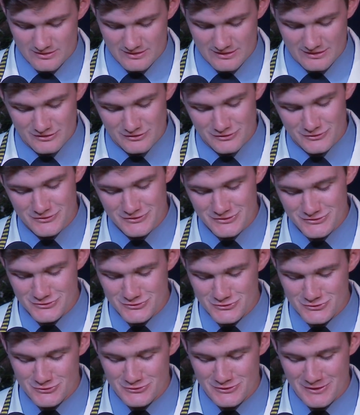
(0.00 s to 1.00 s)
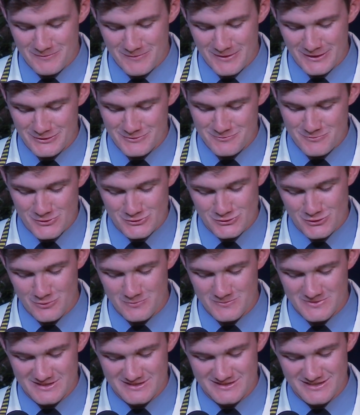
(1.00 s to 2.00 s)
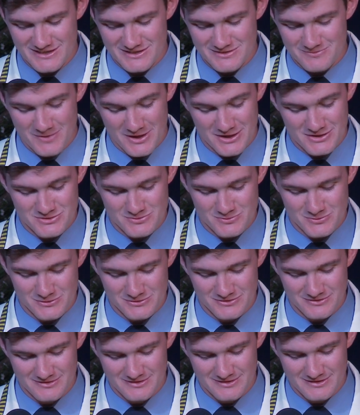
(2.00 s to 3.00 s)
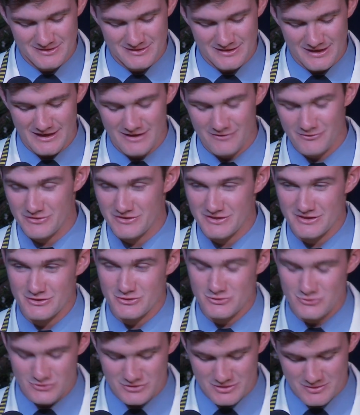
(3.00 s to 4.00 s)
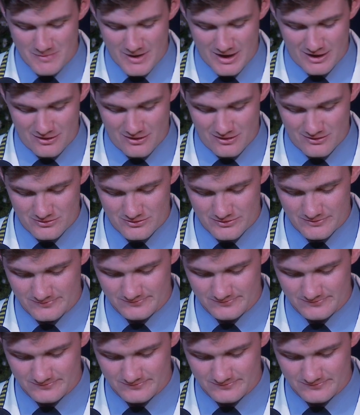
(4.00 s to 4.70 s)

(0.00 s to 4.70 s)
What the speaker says: the little things you do that make the most homesick days manageable, and everything you do in the background.